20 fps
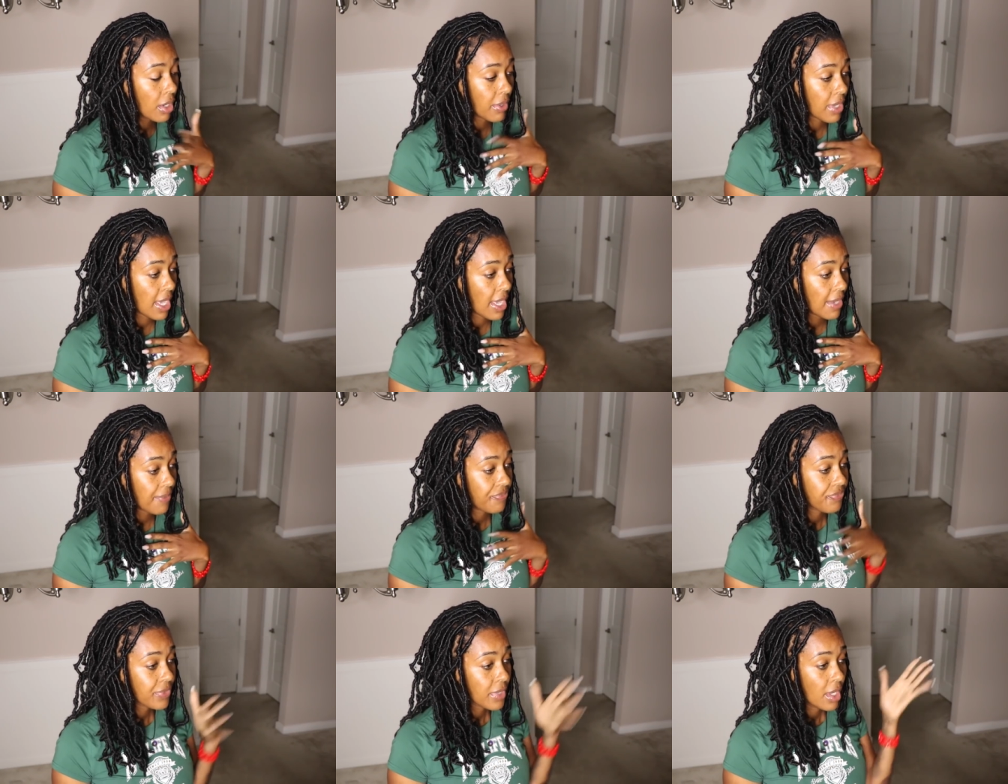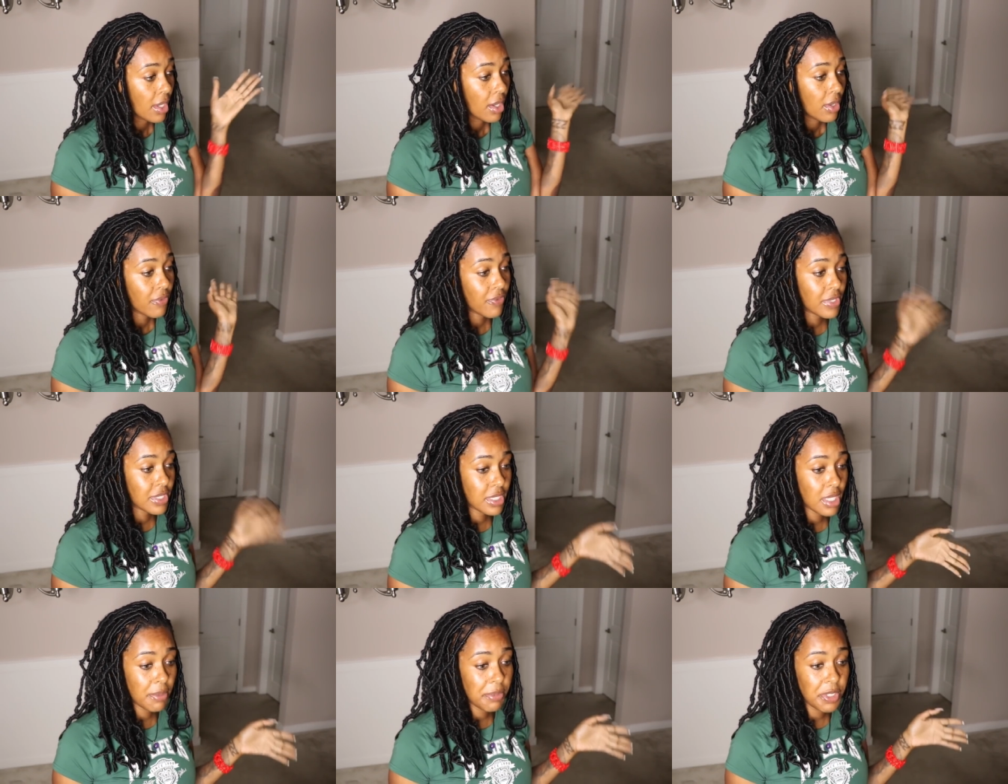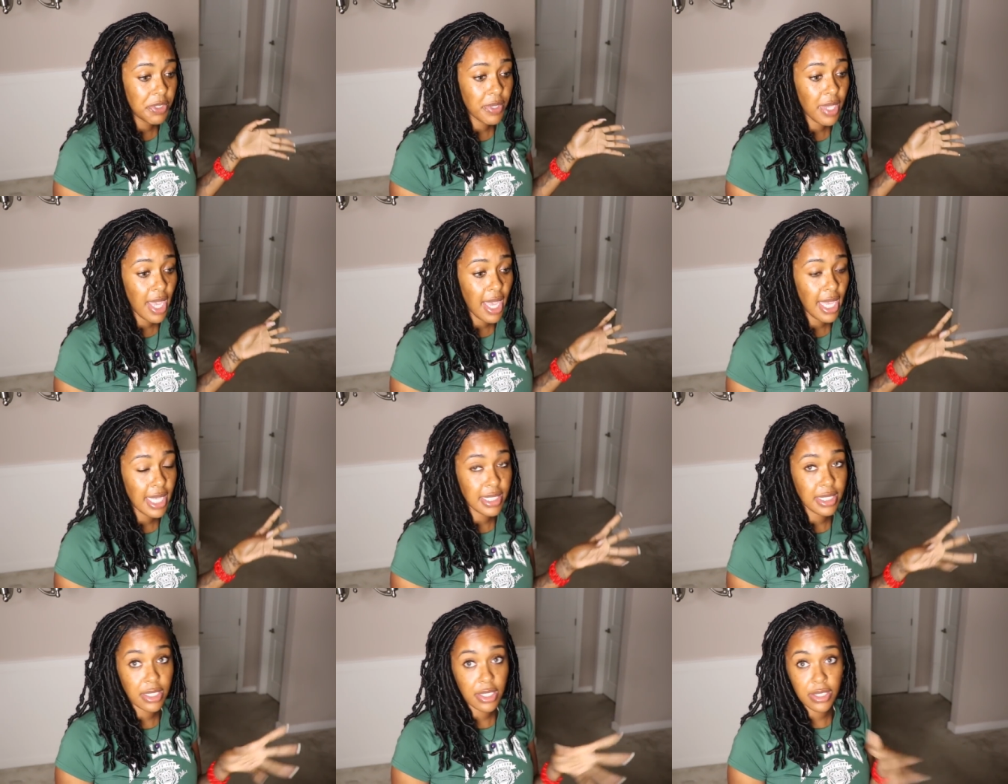Okay, for some of you
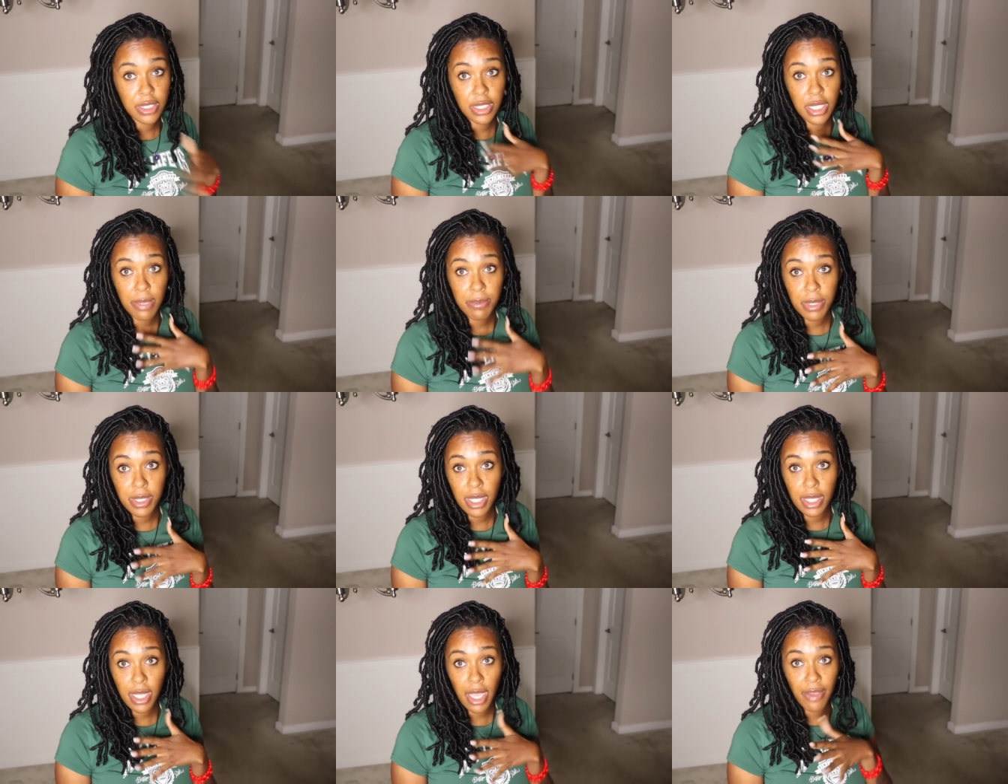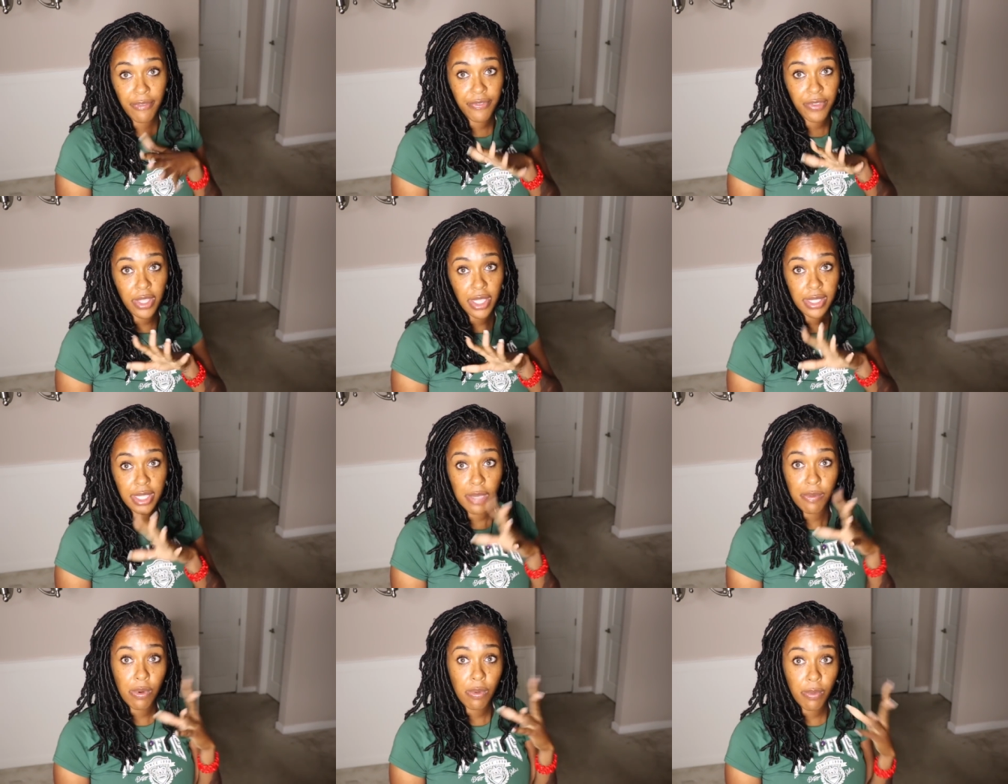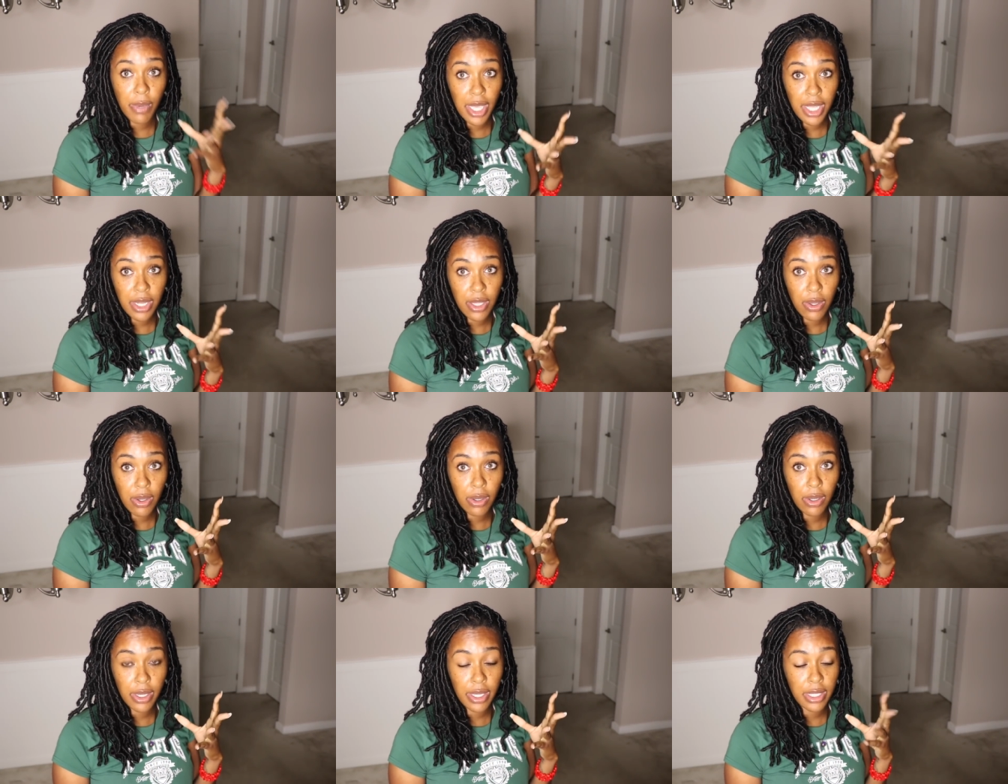guys, there's something that I feel like they were waiting
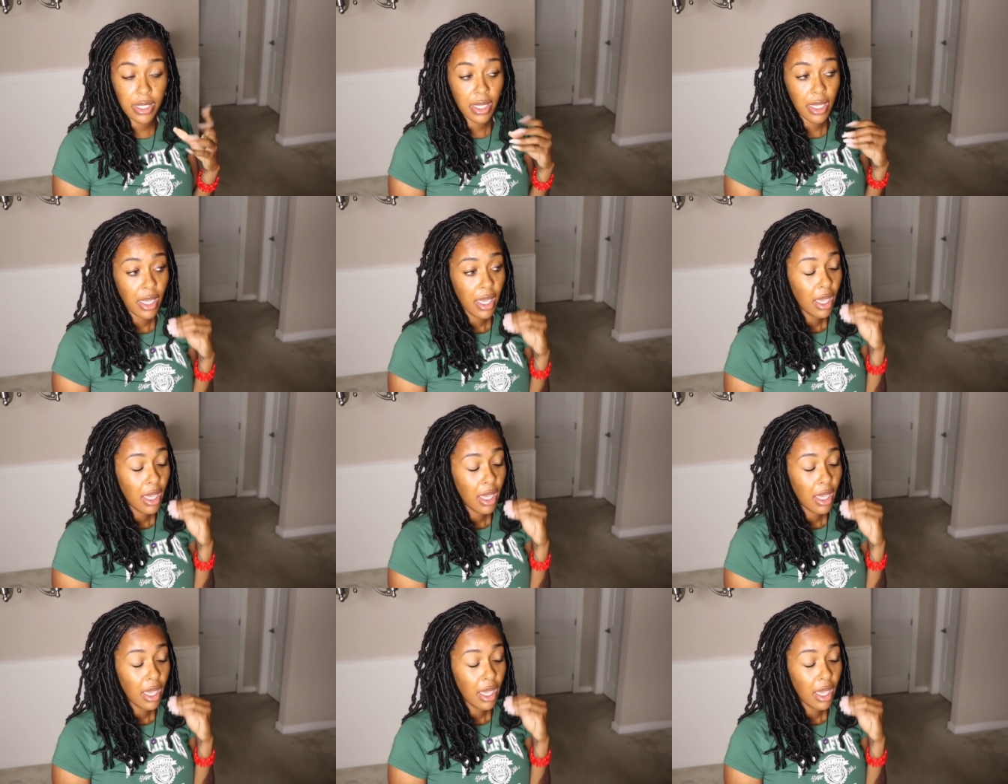on.